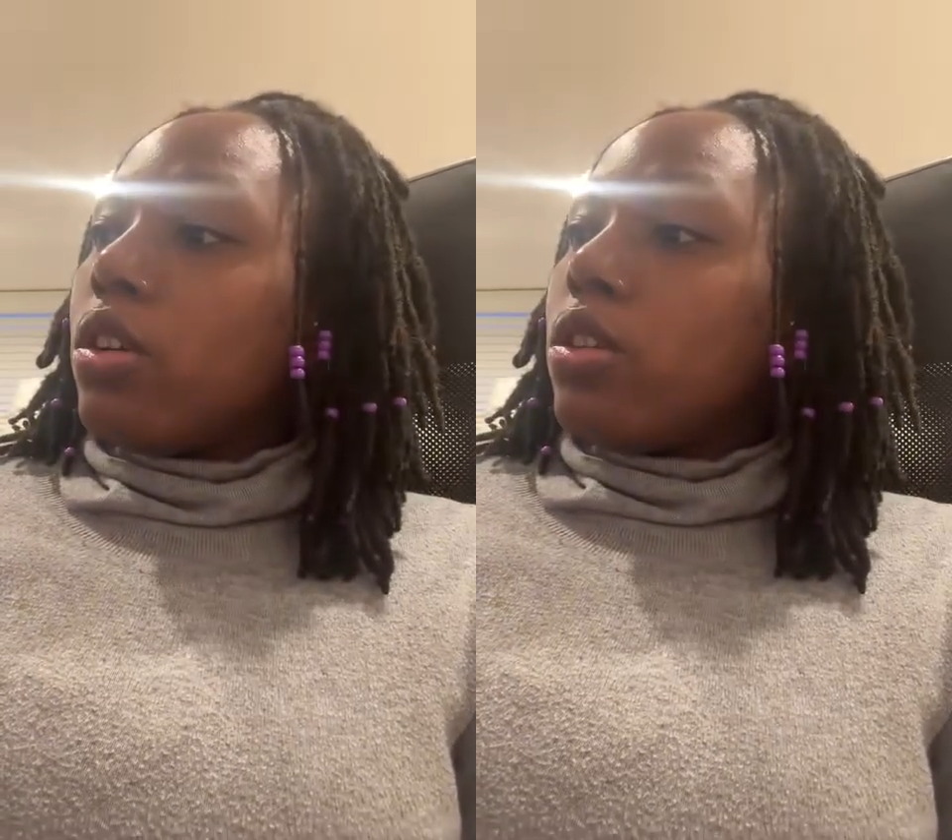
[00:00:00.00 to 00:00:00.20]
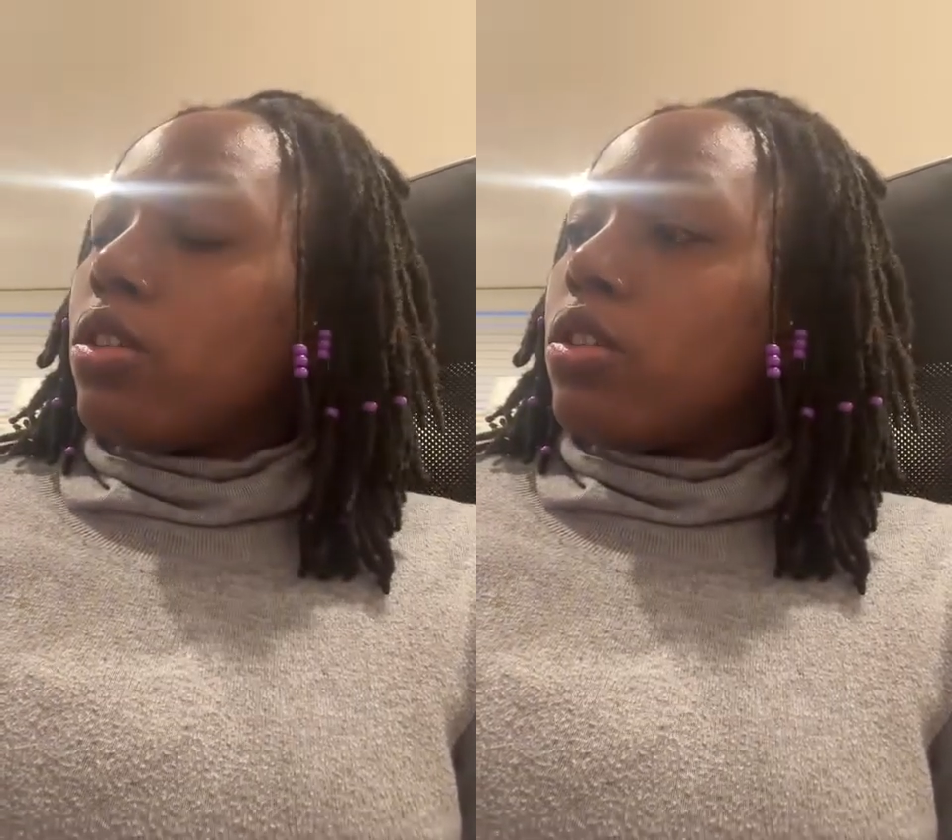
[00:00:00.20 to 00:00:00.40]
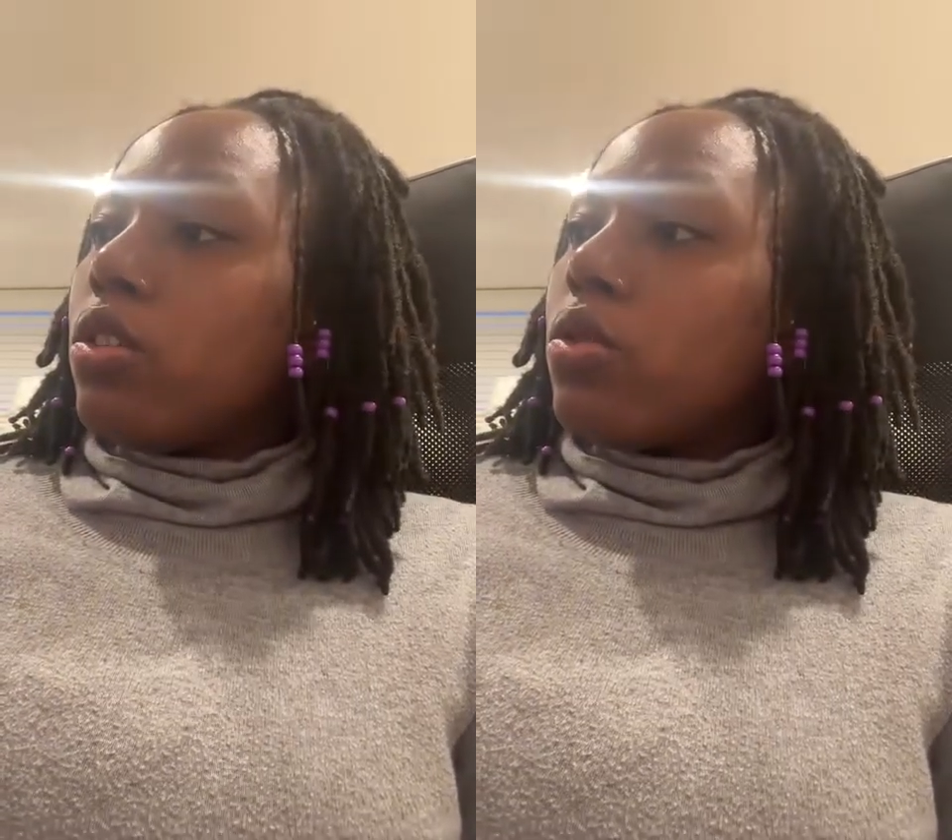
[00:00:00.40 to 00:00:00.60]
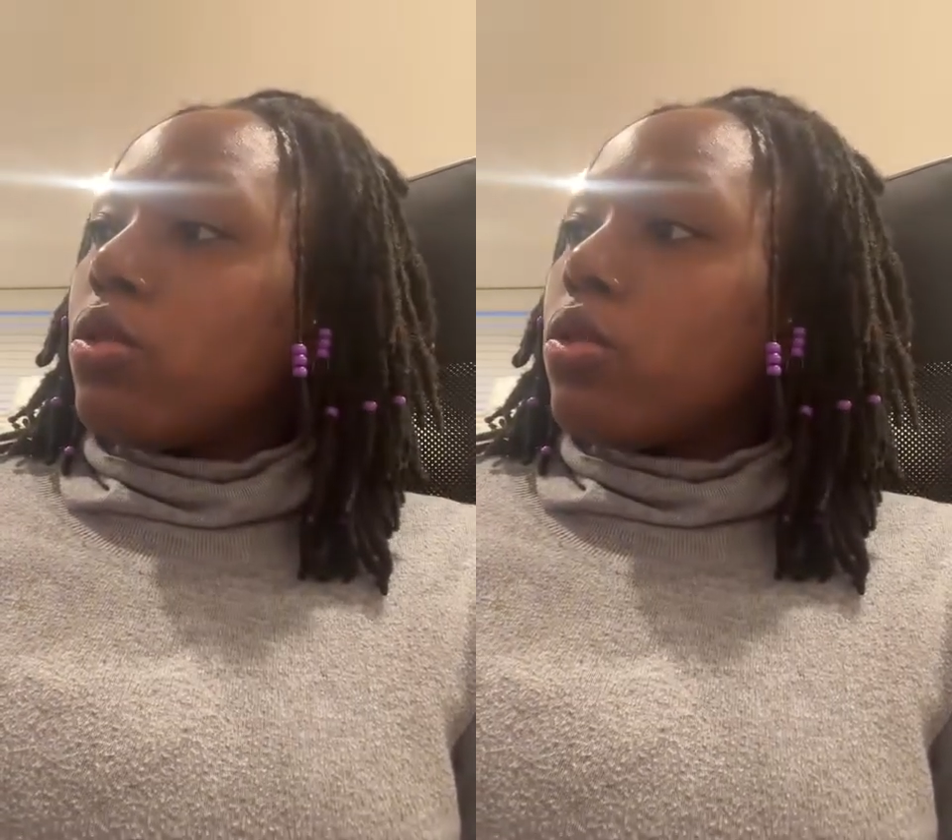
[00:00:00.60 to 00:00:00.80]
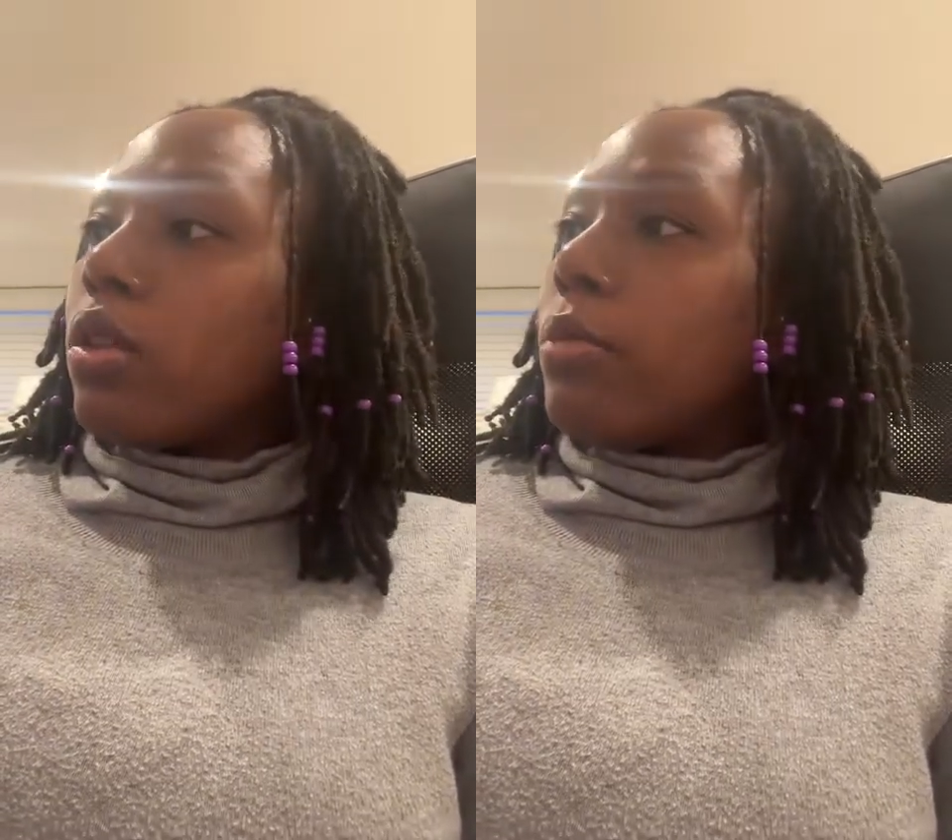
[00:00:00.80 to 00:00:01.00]

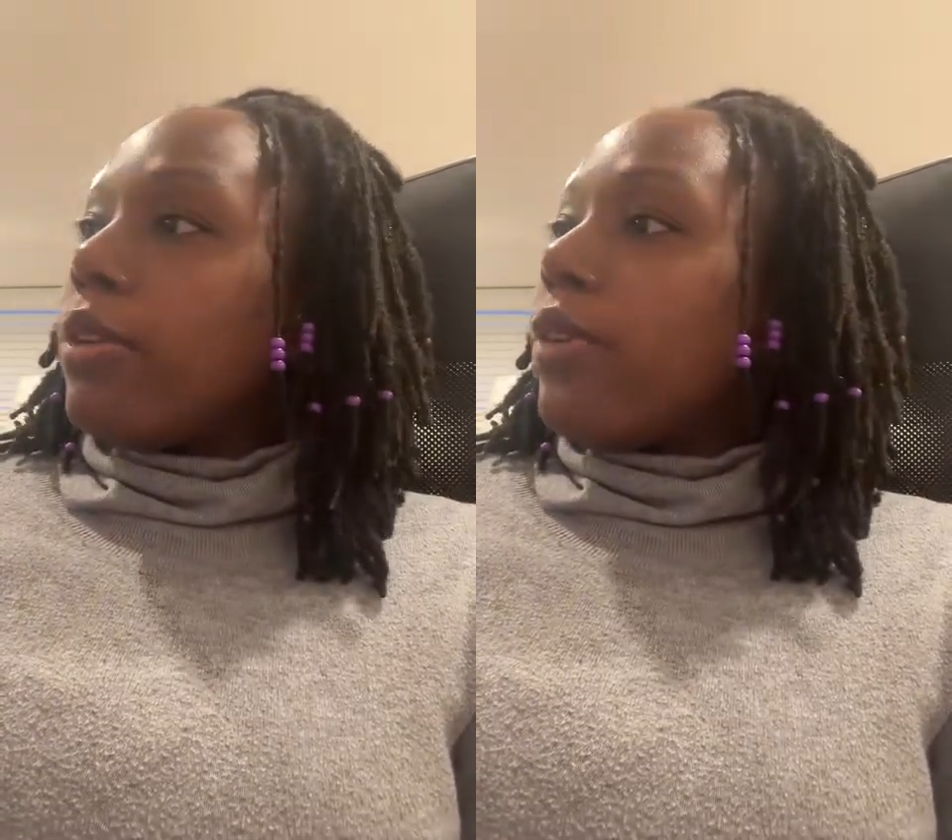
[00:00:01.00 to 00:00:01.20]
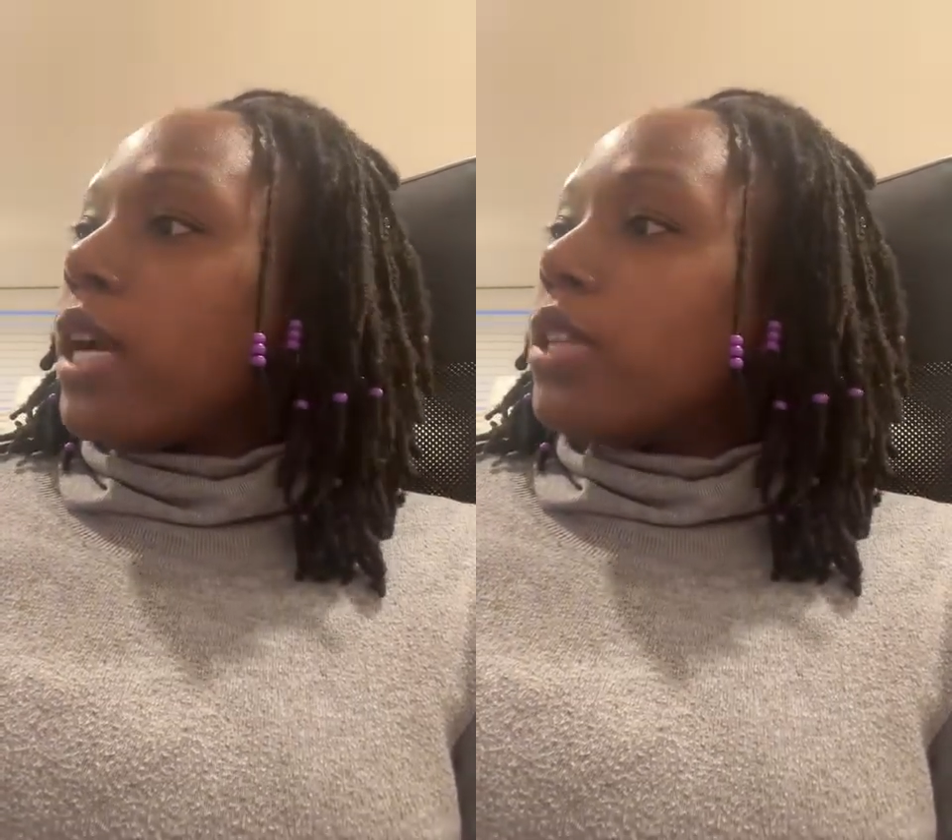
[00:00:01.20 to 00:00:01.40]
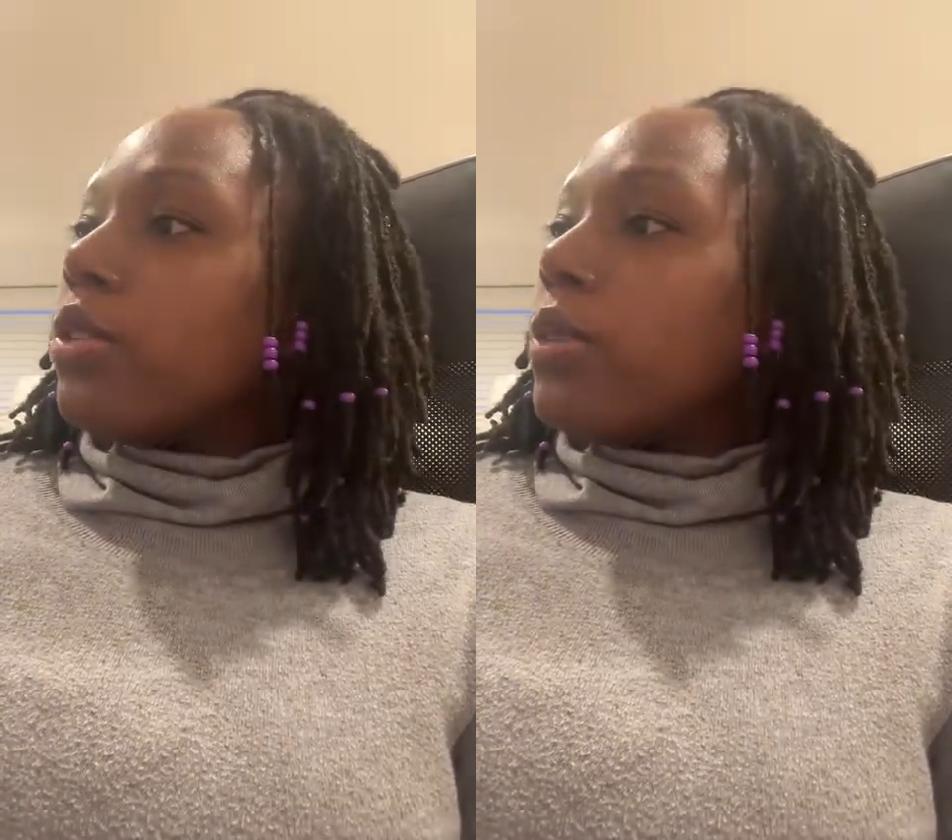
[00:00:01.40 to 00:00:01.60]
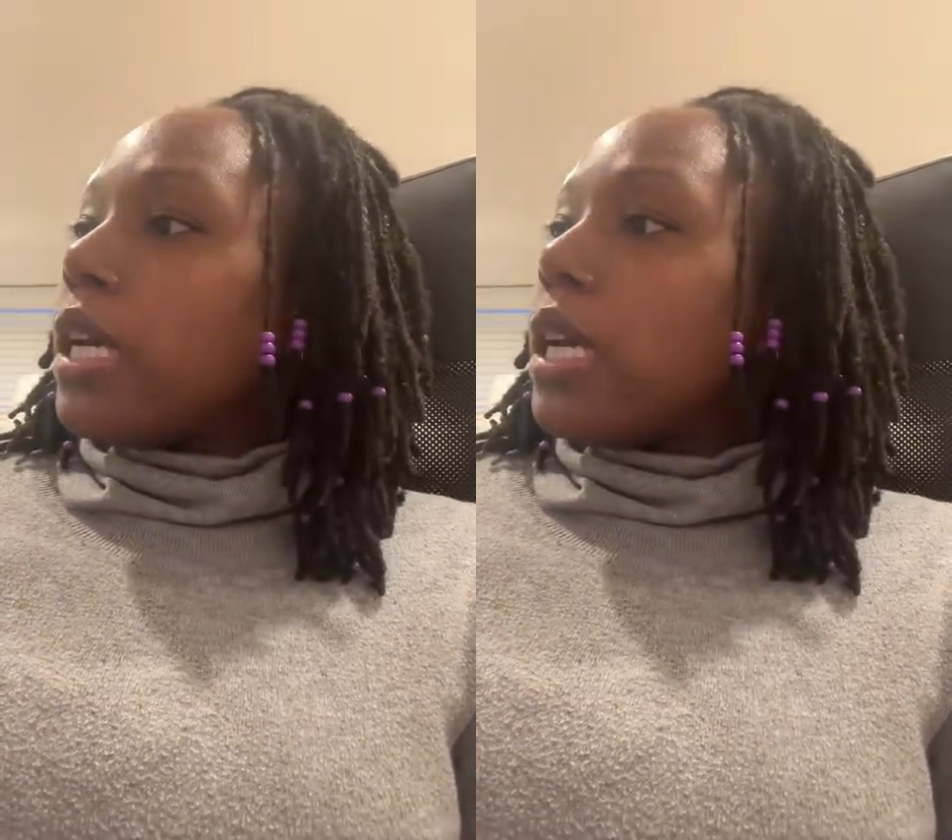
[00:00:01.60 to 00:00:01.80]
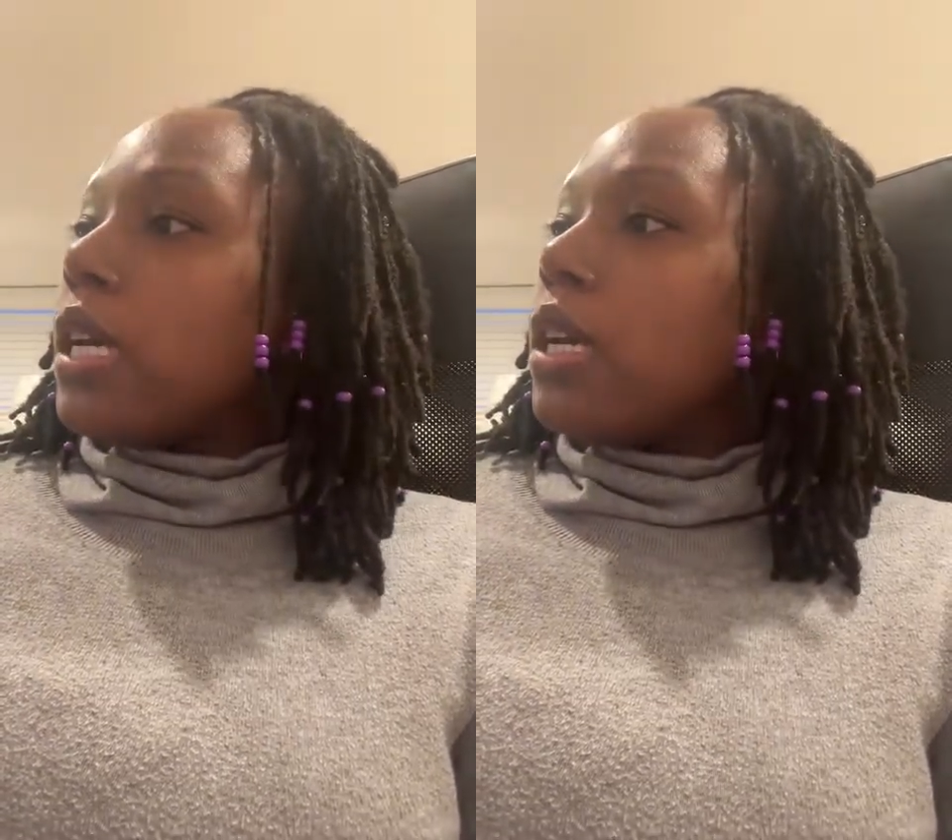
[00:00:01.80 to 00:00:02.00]
snowstorm
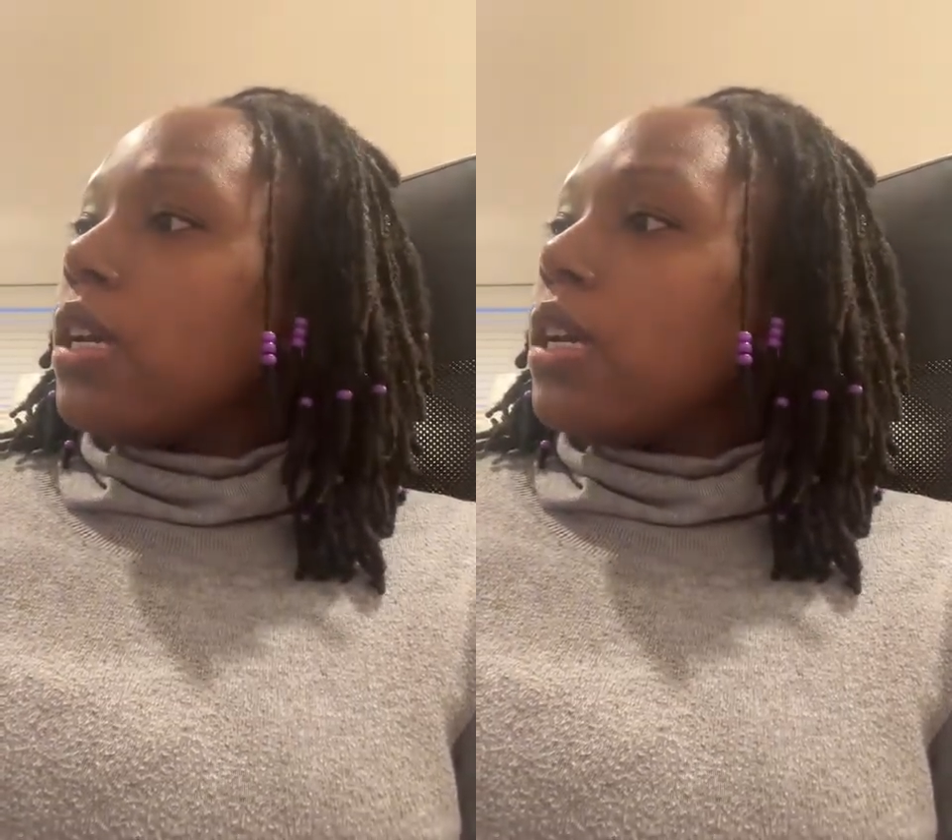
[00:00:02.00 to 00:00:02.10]
advisory.